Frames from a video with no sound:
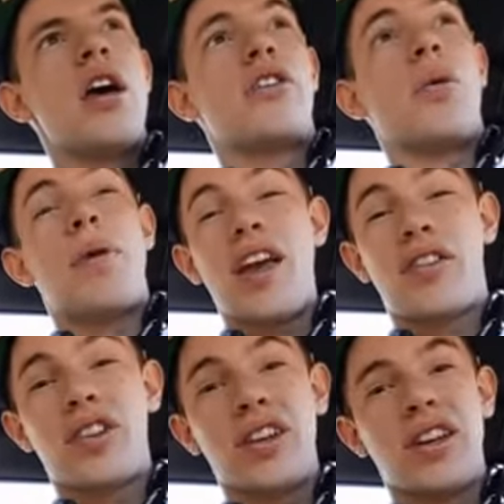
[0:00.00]
So
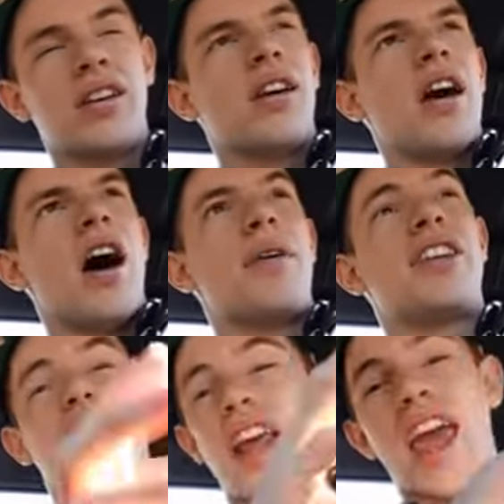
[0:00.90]
basically, it
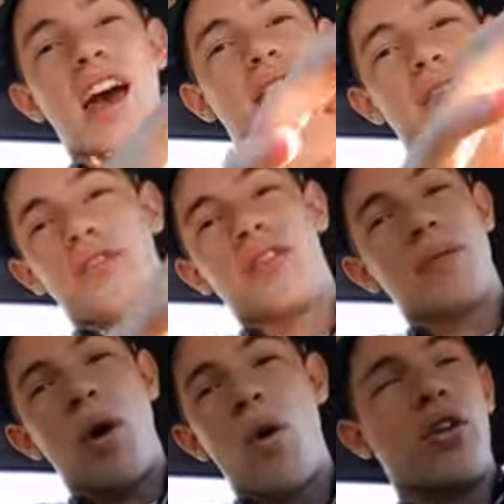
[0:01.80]
doesn't have the
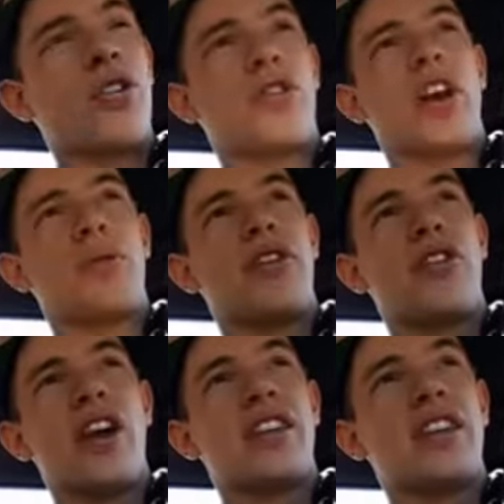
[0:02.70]
motor, the transmission,
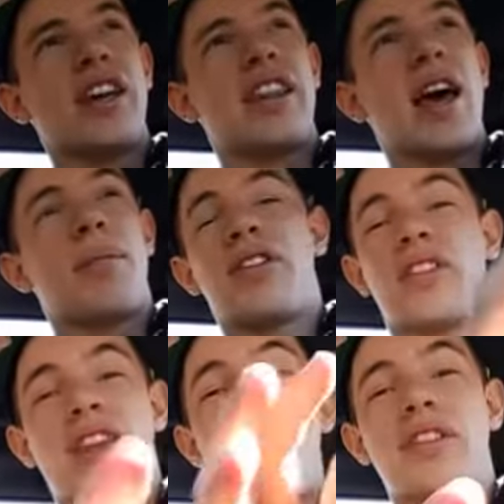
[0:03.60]
or anything like that, but it's the
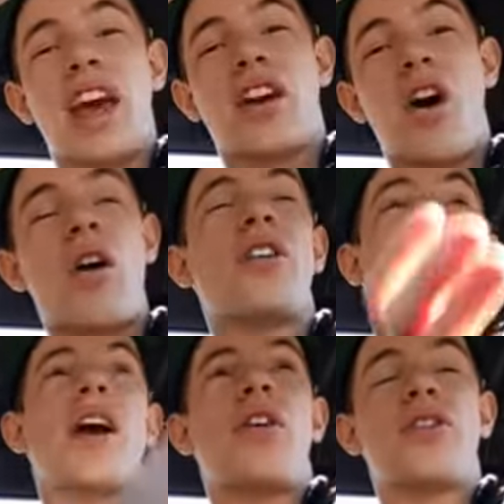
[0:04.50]
same exact car as
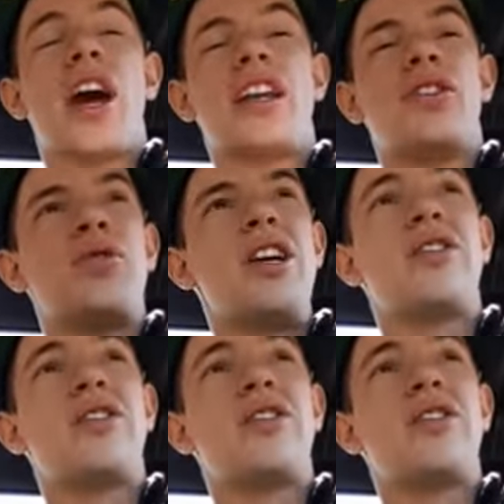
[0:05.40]
my other 93.